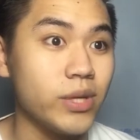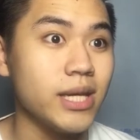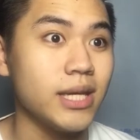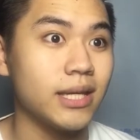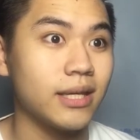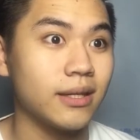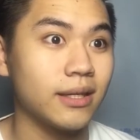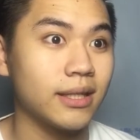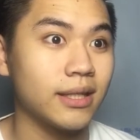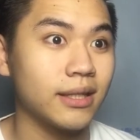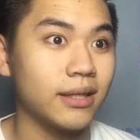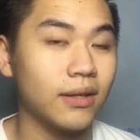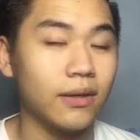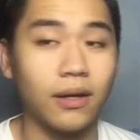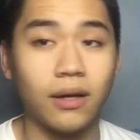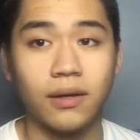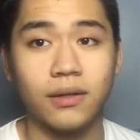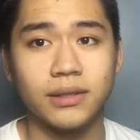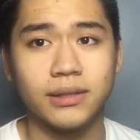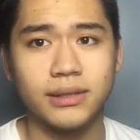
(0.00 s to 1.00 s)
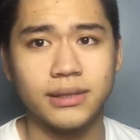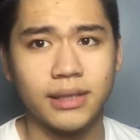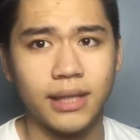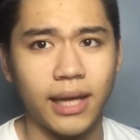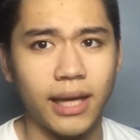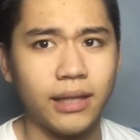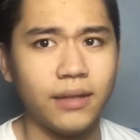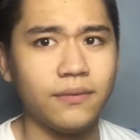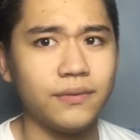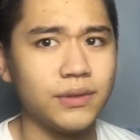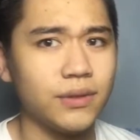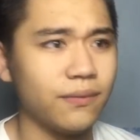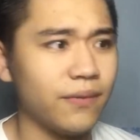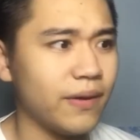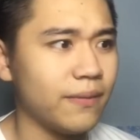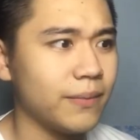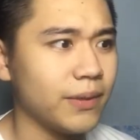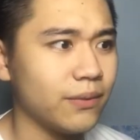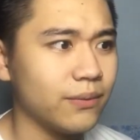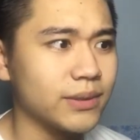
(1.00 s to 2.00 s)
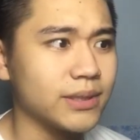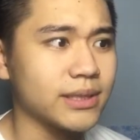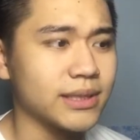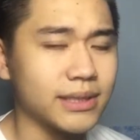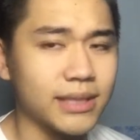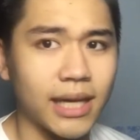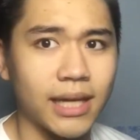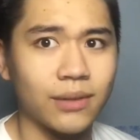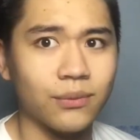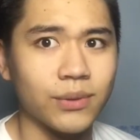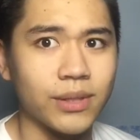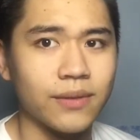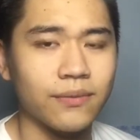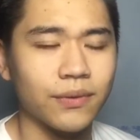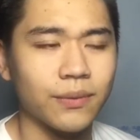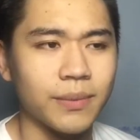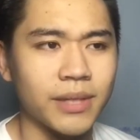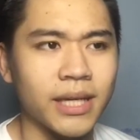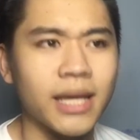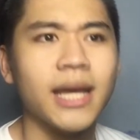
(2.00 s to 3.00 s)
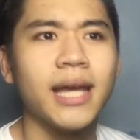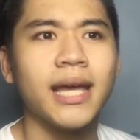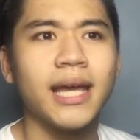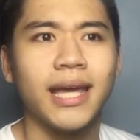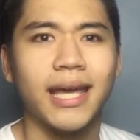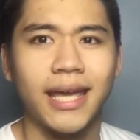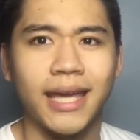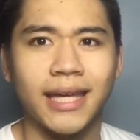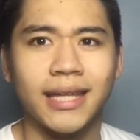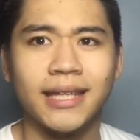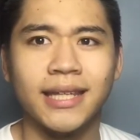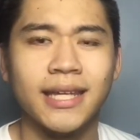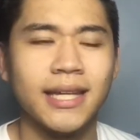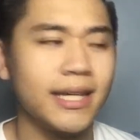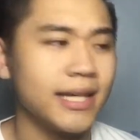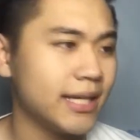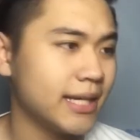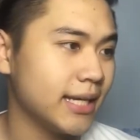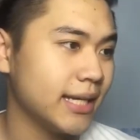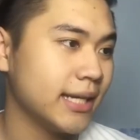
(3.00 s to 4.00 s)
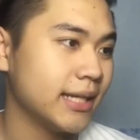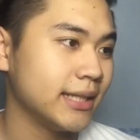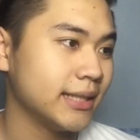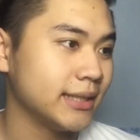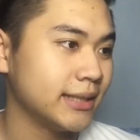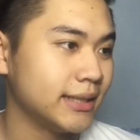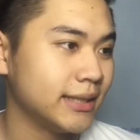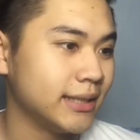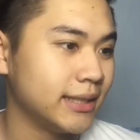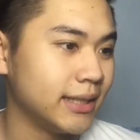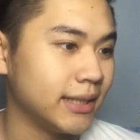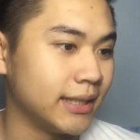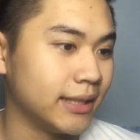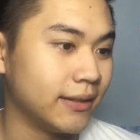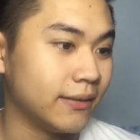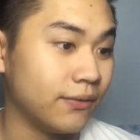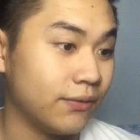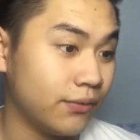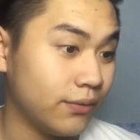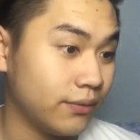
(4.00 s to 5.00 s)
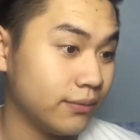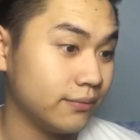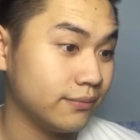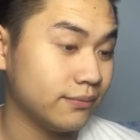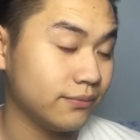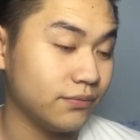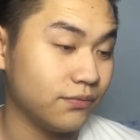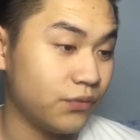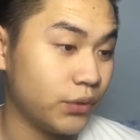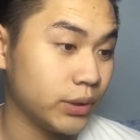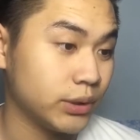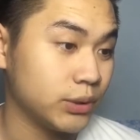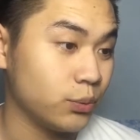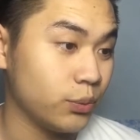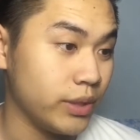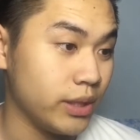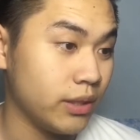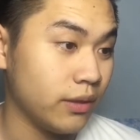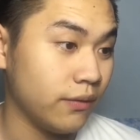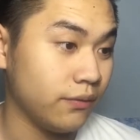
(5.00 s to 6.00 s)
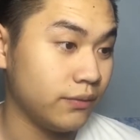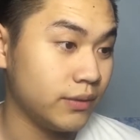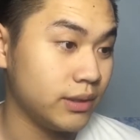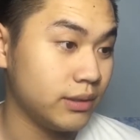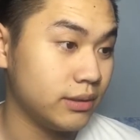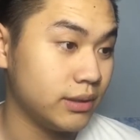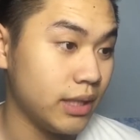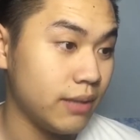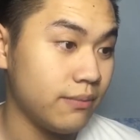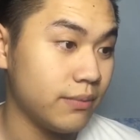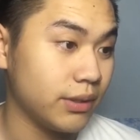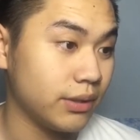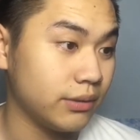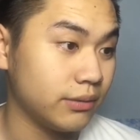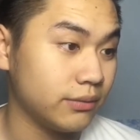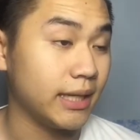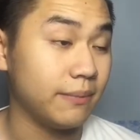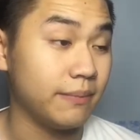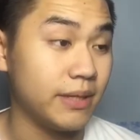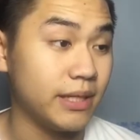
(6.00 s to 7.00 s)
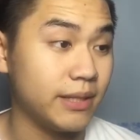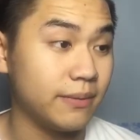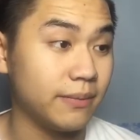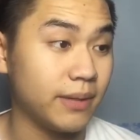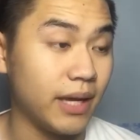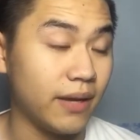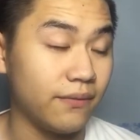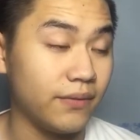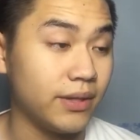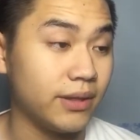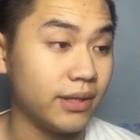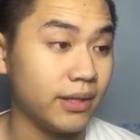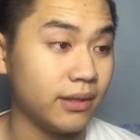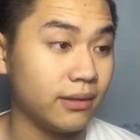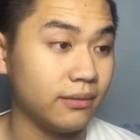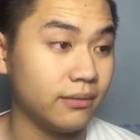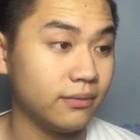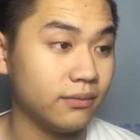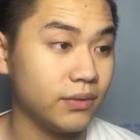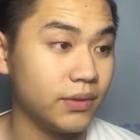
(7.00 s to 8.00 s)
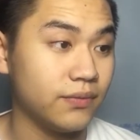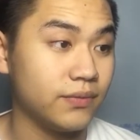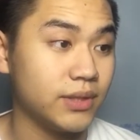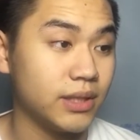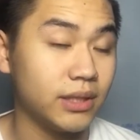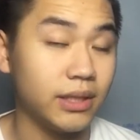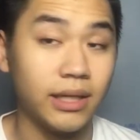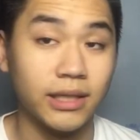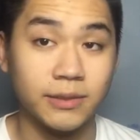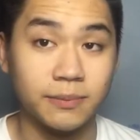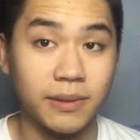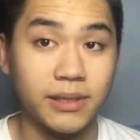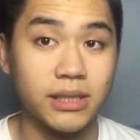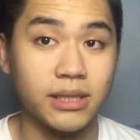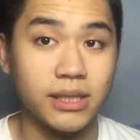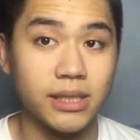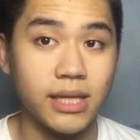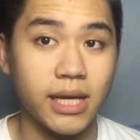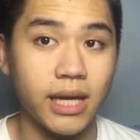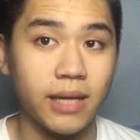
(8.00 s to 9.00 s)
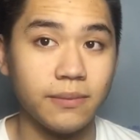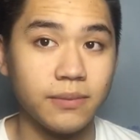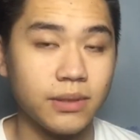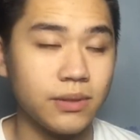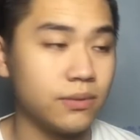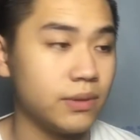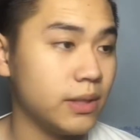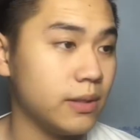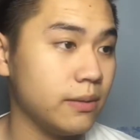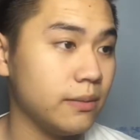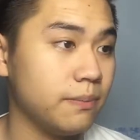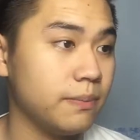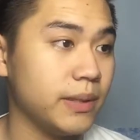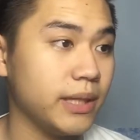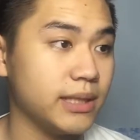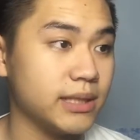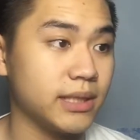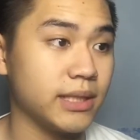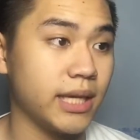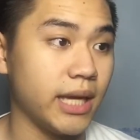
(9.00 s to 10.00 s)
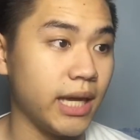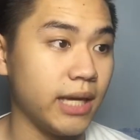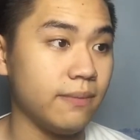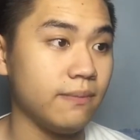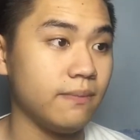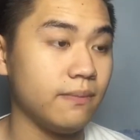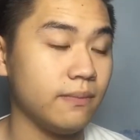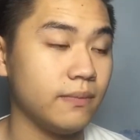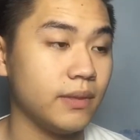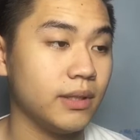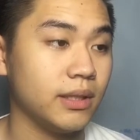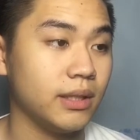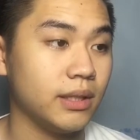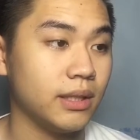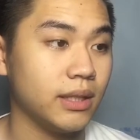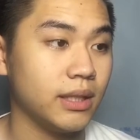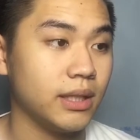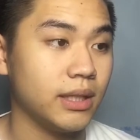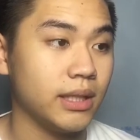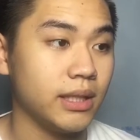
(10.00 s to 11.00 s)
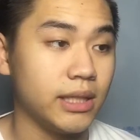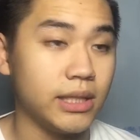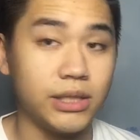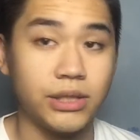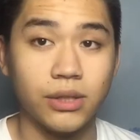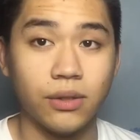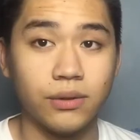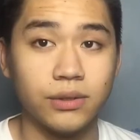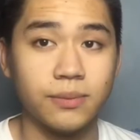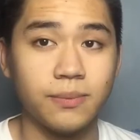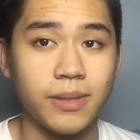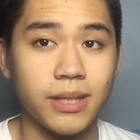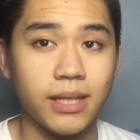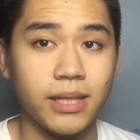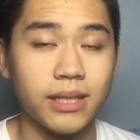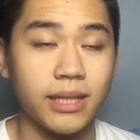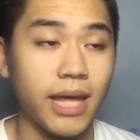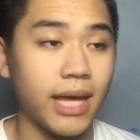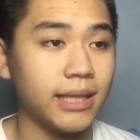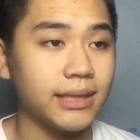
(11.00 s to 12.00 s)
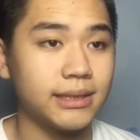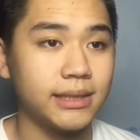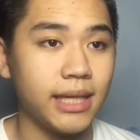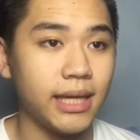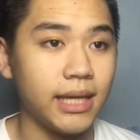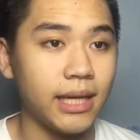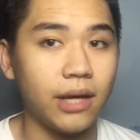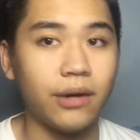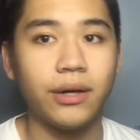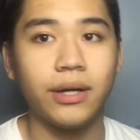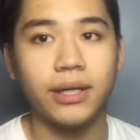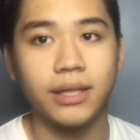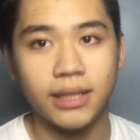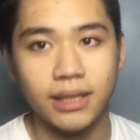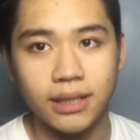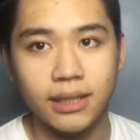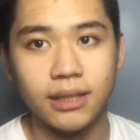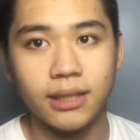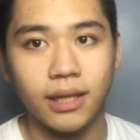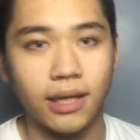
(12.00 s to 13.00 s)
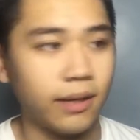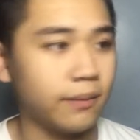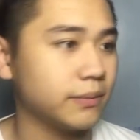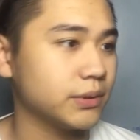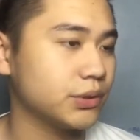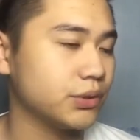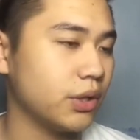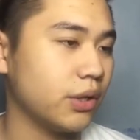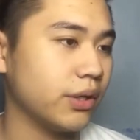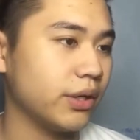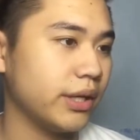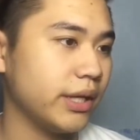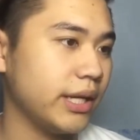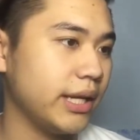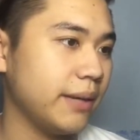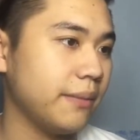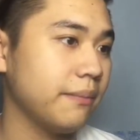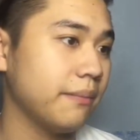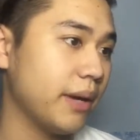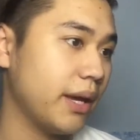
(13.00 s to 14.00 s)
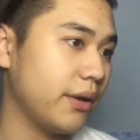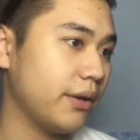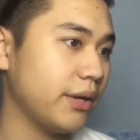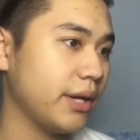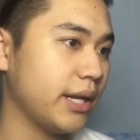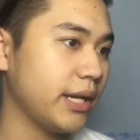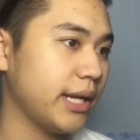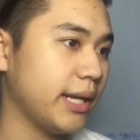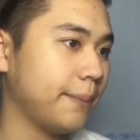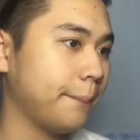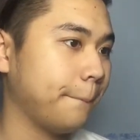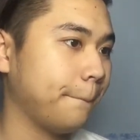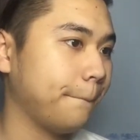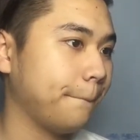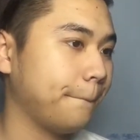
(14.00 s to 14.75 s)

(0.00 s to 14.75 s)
week uh, end of November was a sad week for me and uh, first week of December I beat him everything we've done especially games he plays a game he shows me next day I already am stronger than him, better than him,